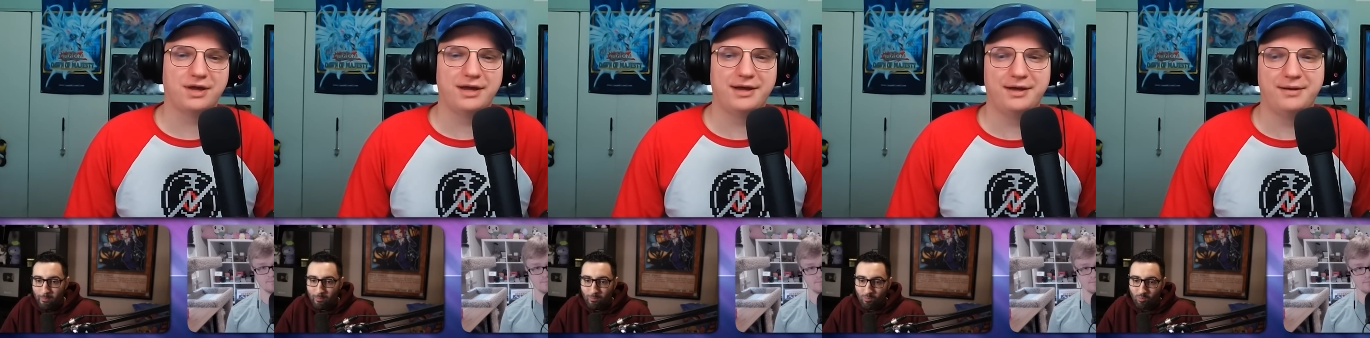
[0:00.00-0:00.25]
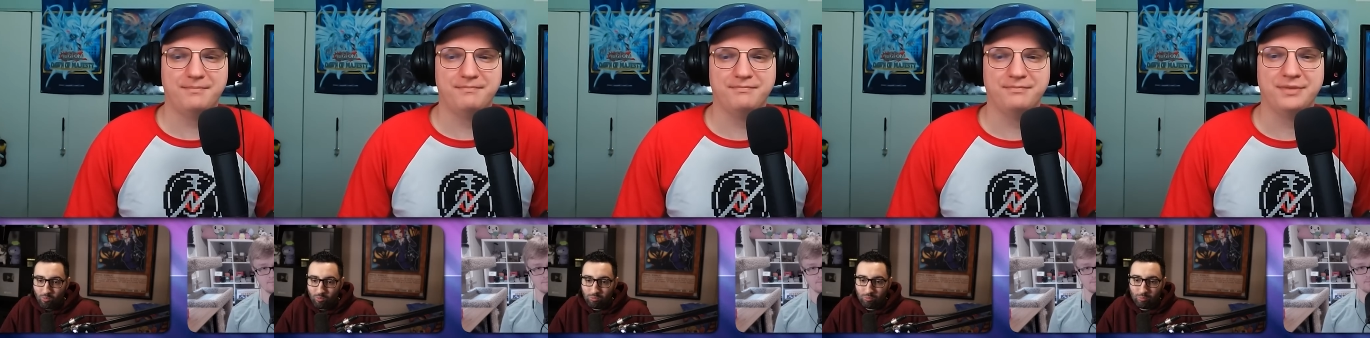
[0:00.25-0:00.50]

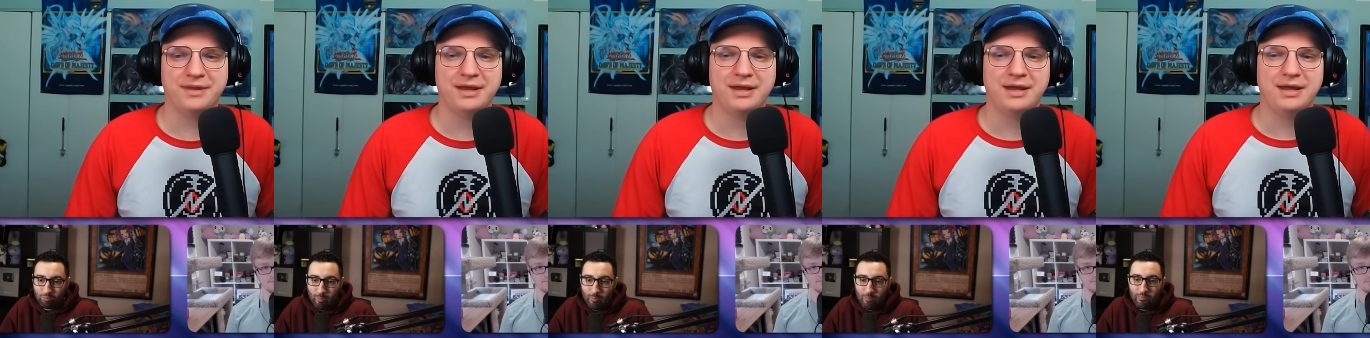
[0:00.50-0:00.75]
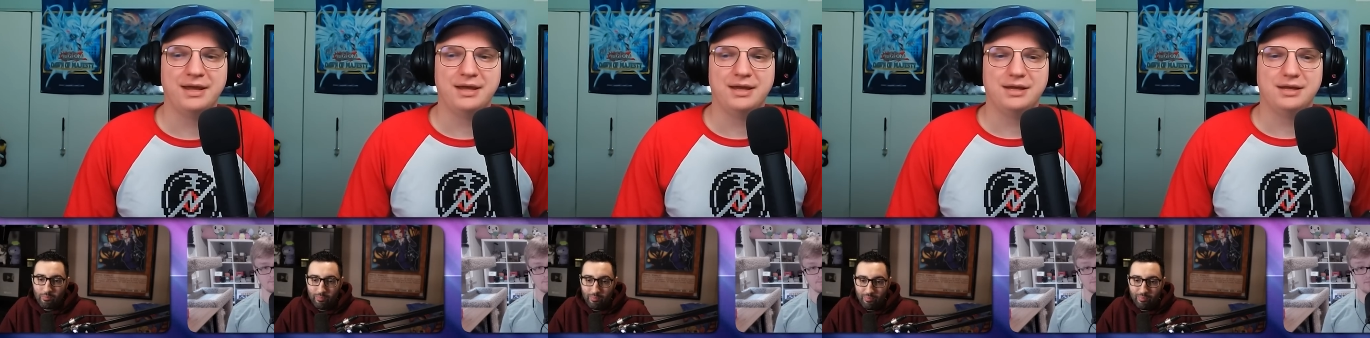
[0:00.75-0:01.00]
Speaker 1: Um,
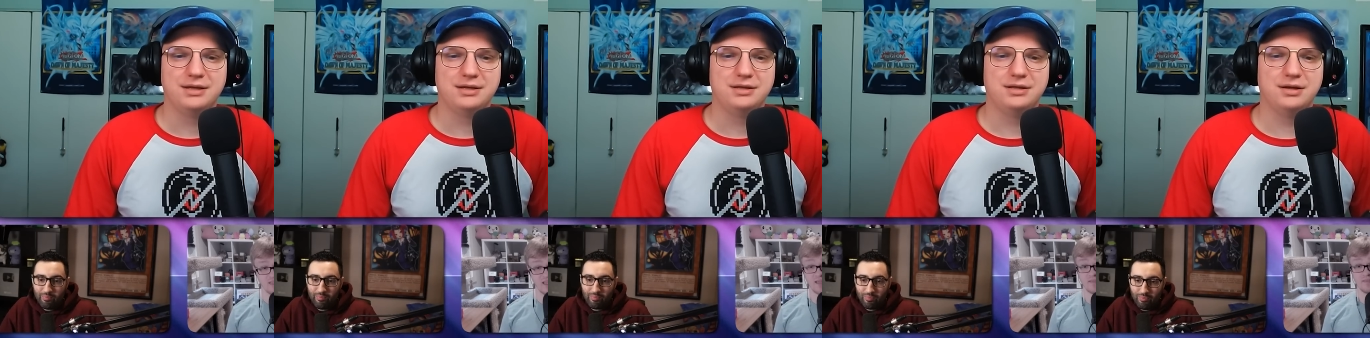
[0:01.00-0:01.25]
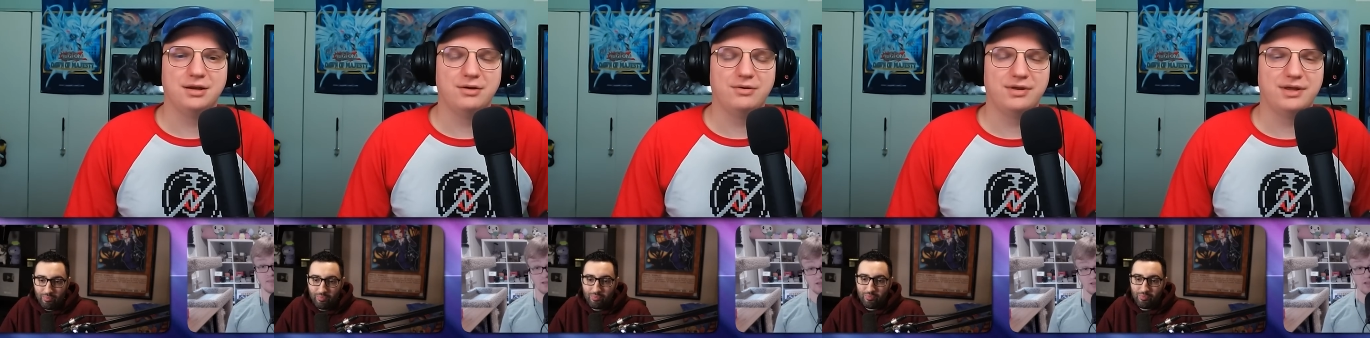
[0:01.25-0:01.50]
yeah,
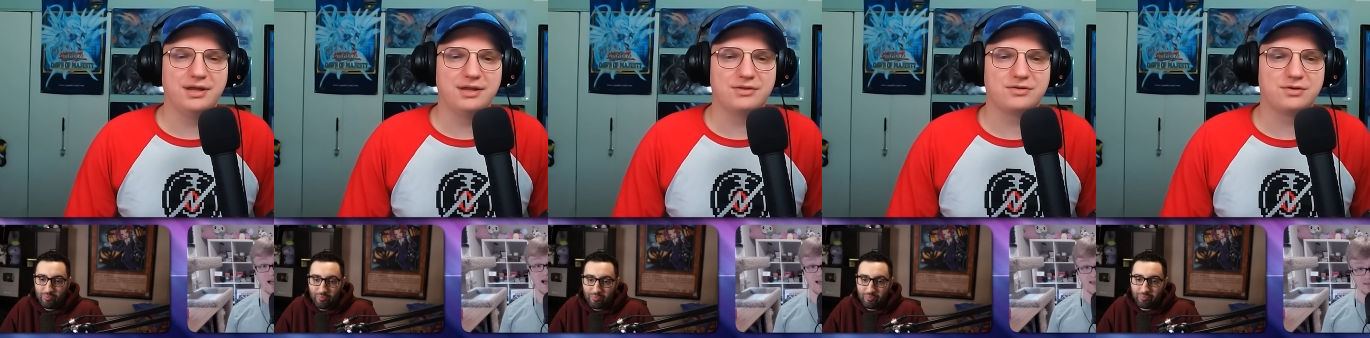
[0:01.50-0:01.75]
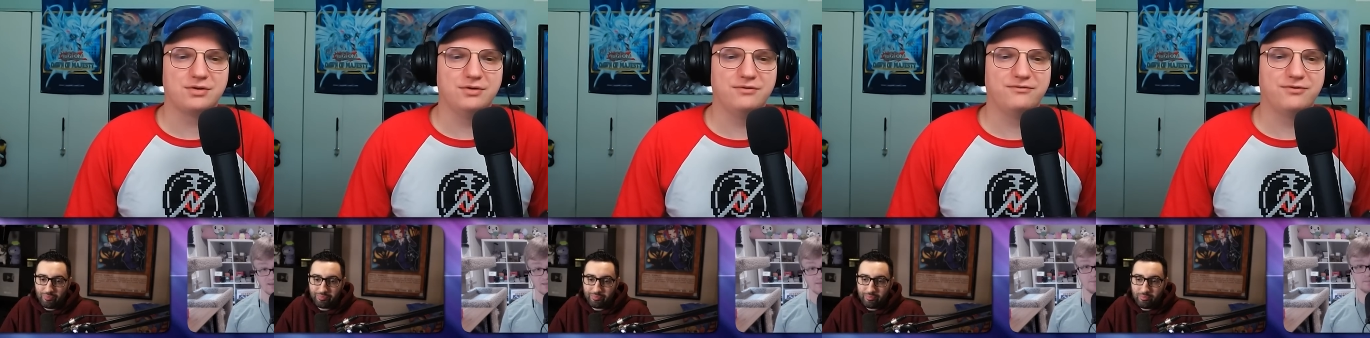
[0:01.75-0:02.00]
a know, lot.
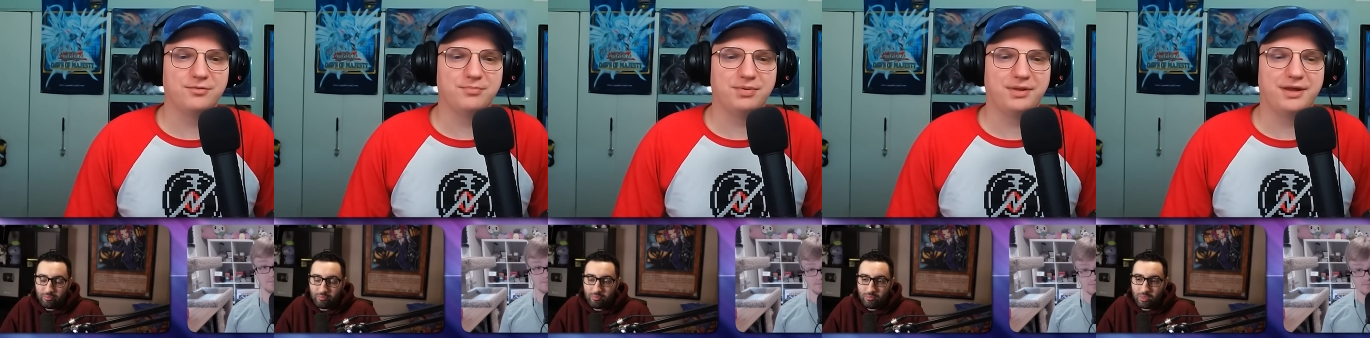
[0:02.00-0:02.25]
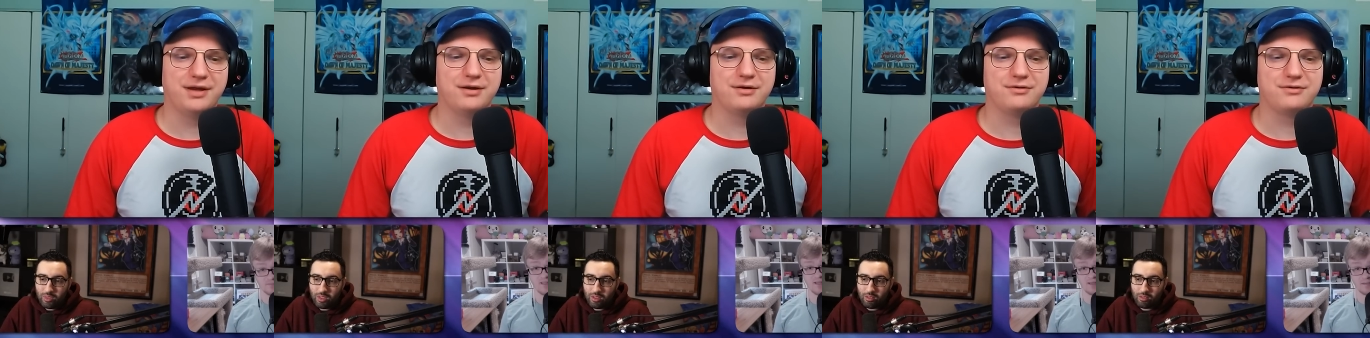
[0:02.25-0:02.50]
It's good for
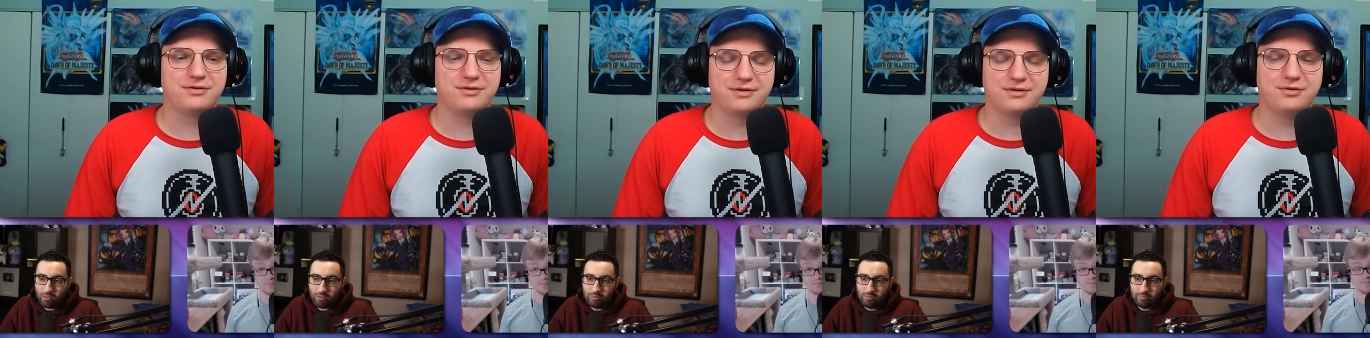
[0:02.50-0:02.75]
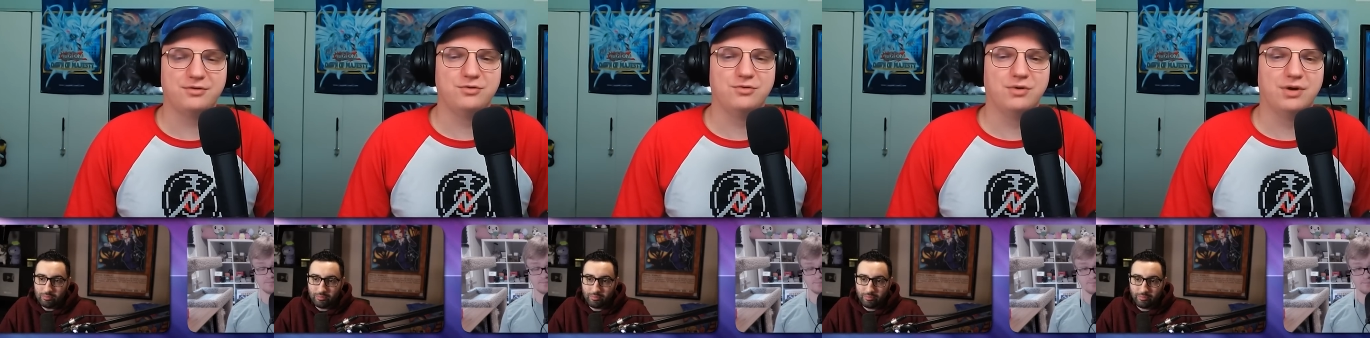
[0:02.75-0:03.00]
players
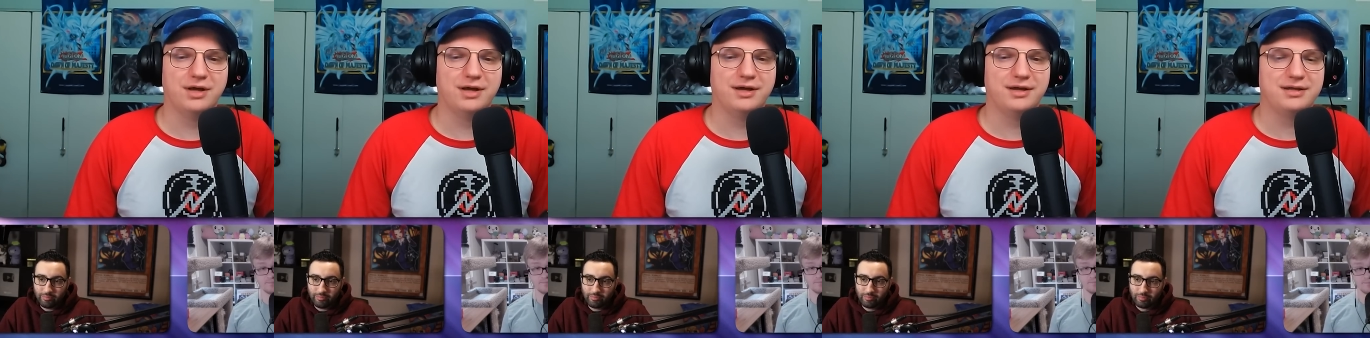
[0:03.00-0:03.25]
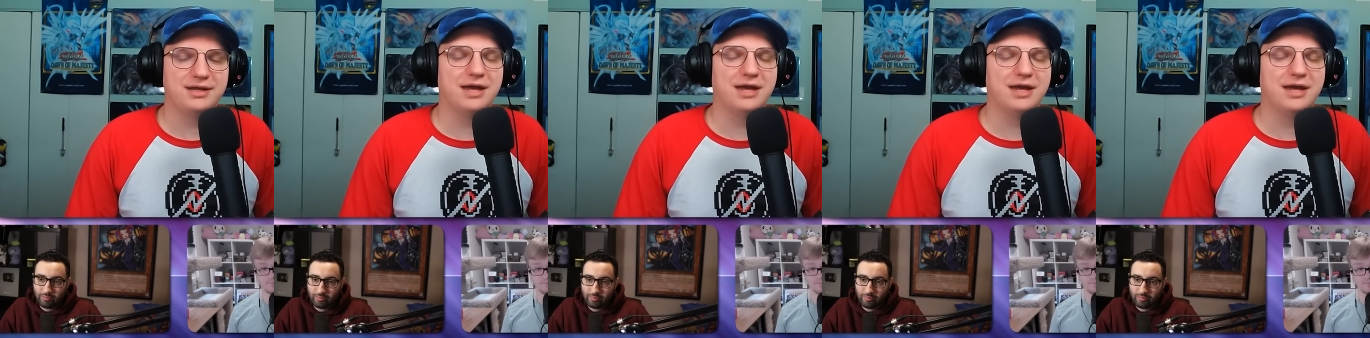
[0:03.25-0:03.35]
who uh,